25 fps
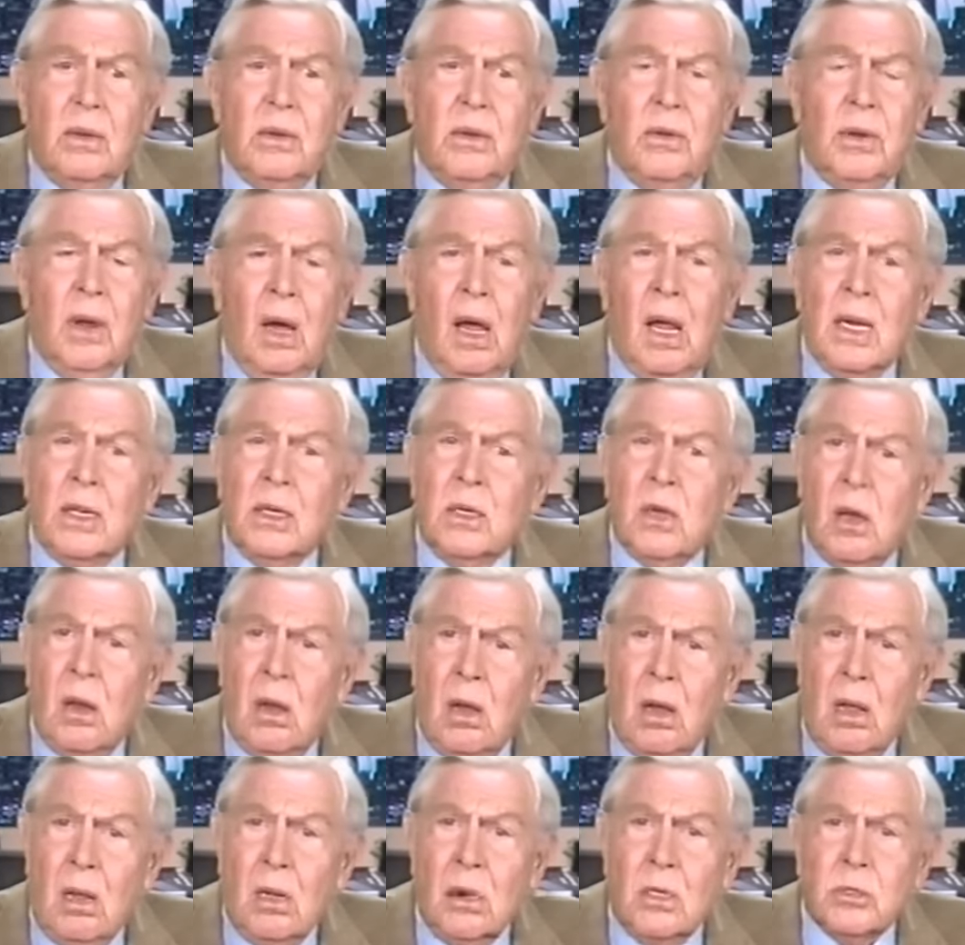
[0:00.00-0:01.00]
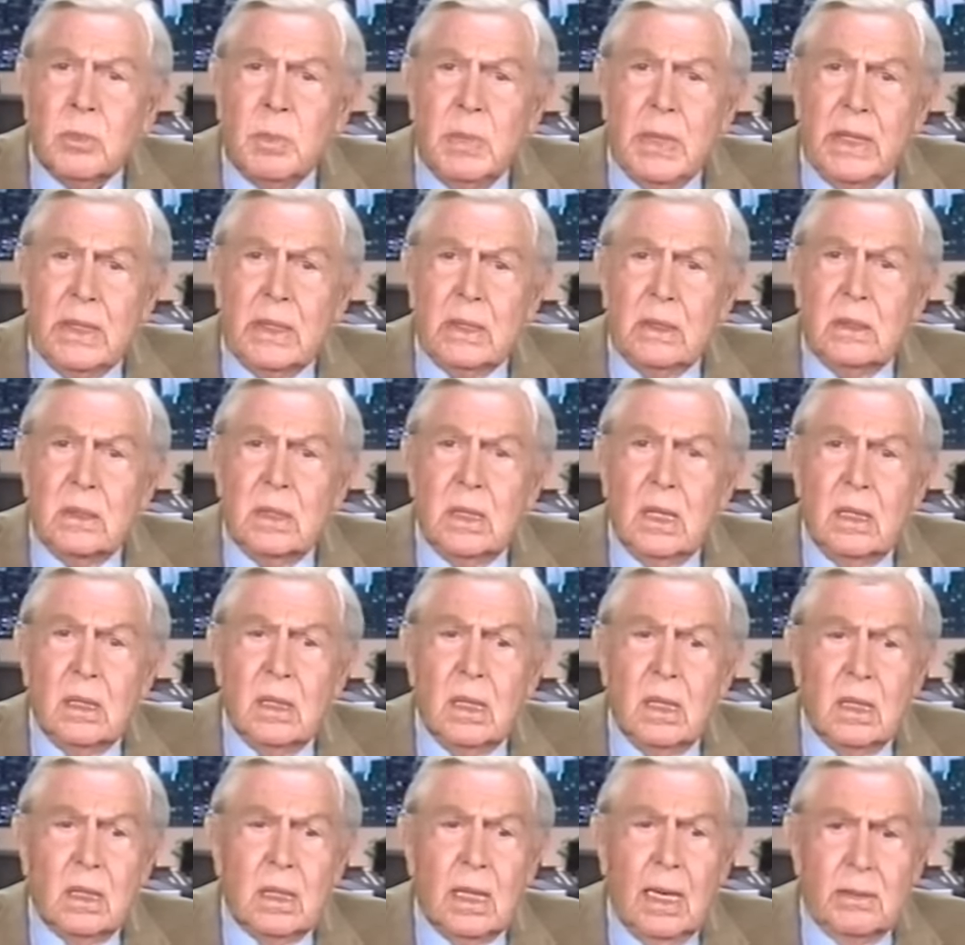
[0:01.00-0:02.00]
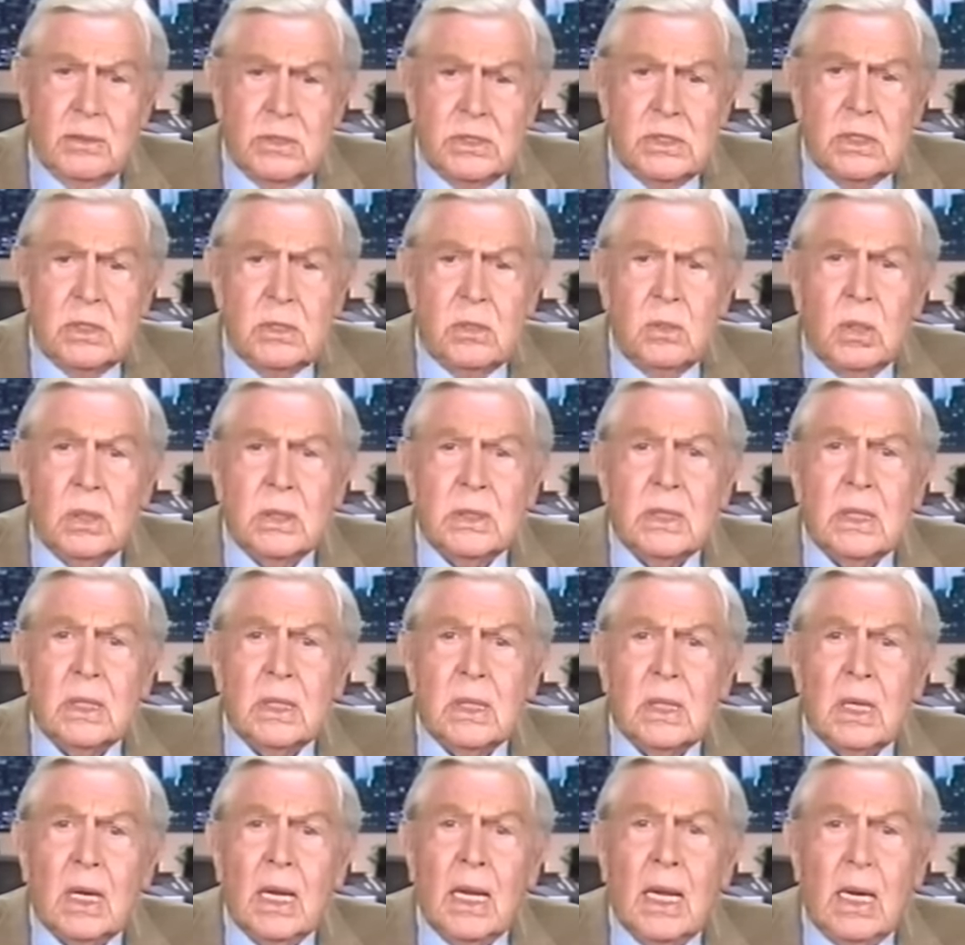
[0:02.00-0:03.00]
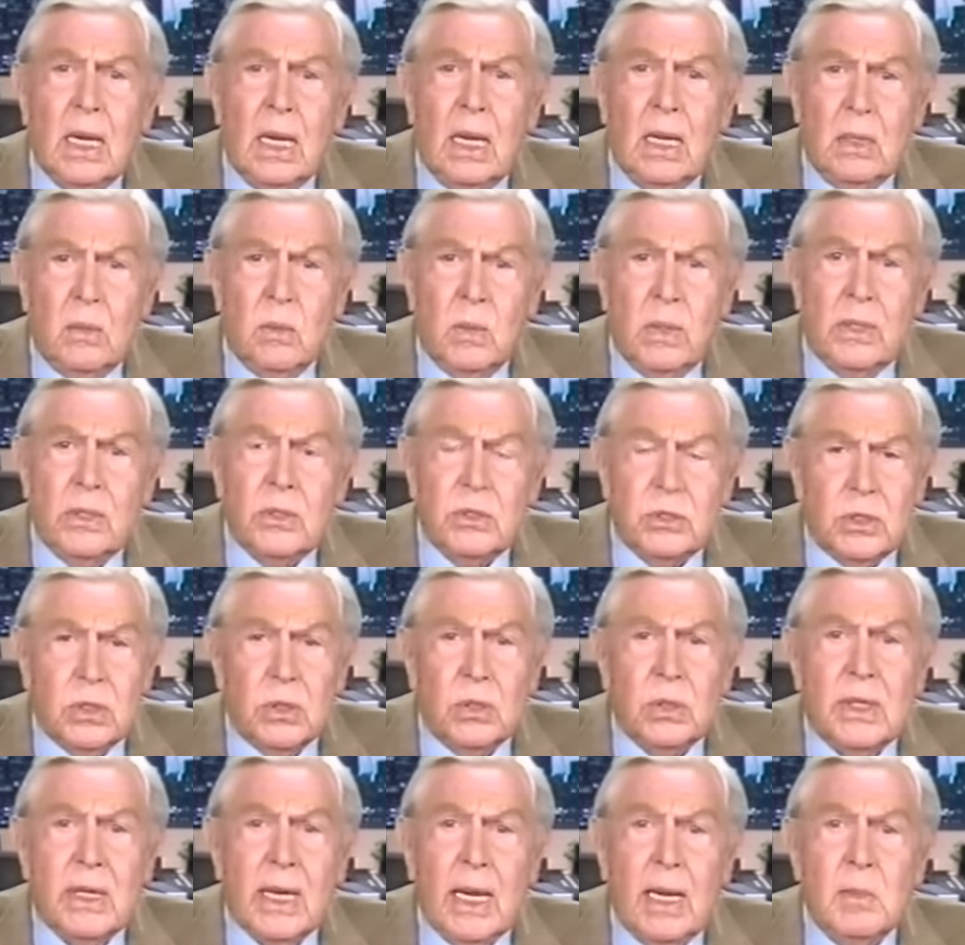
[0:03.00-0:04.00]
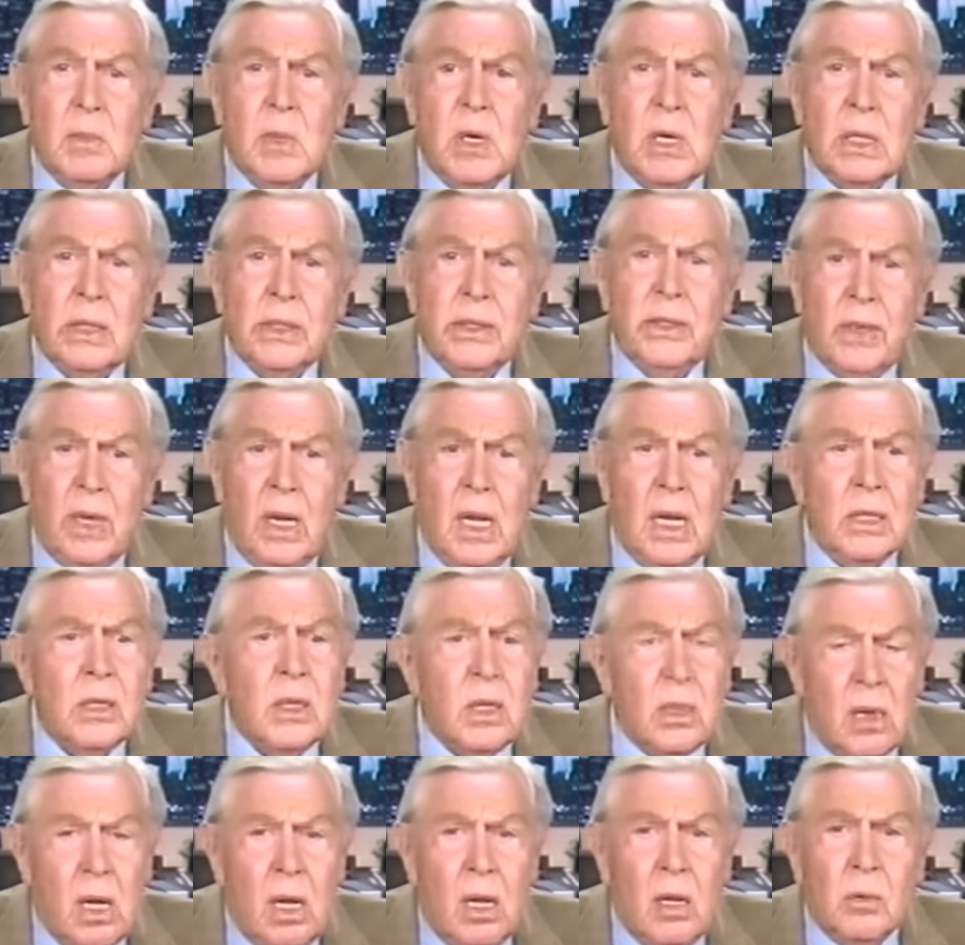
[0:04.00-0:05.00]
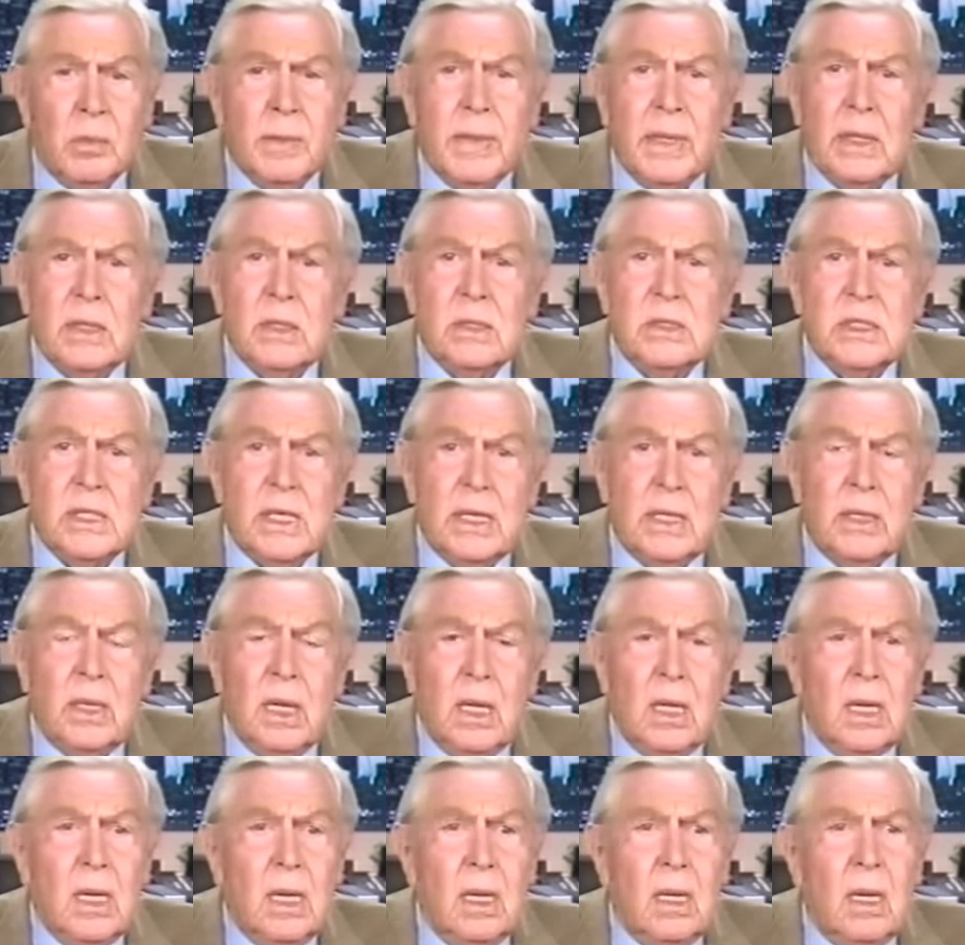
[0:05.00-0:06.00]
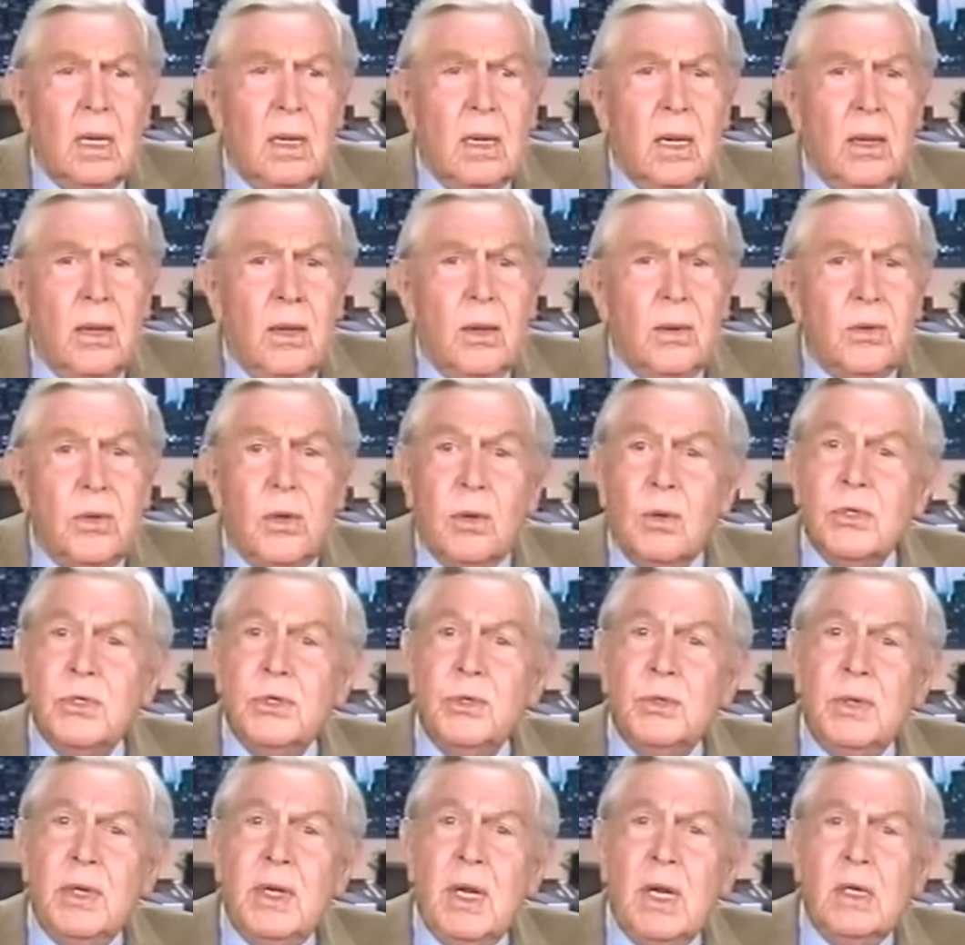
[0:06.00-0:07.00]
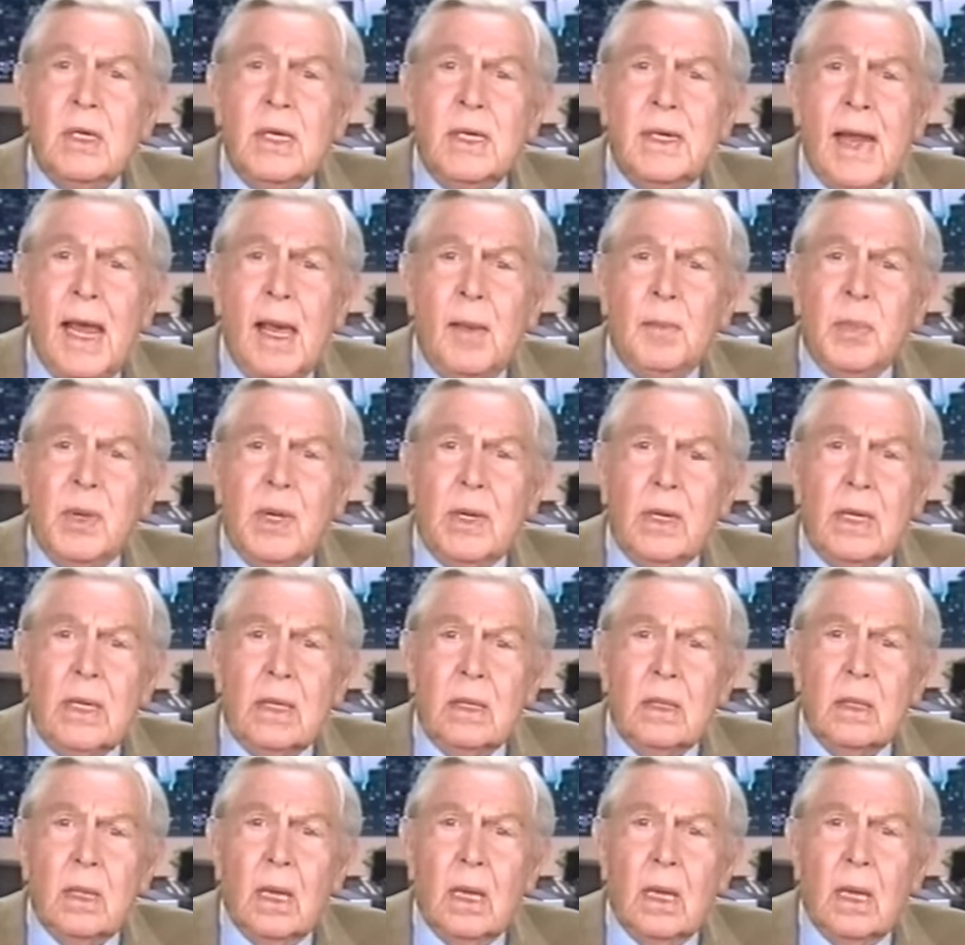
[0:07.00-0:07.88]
Don called me I was in North Carolina when the show came on. Don called me and said, Don't you need a deputy?